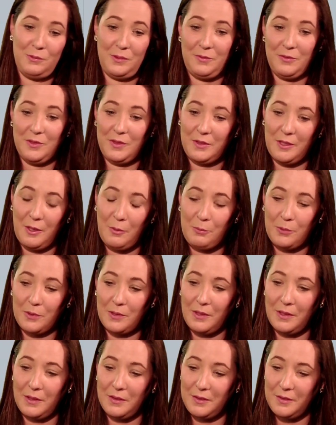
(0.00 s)
a separate
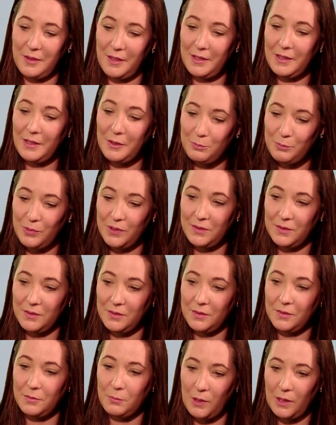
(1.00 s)
kind of sideline business
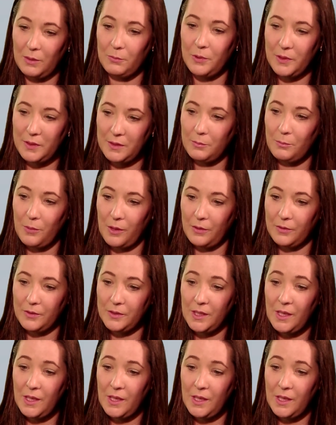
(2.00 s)
as well with the mart,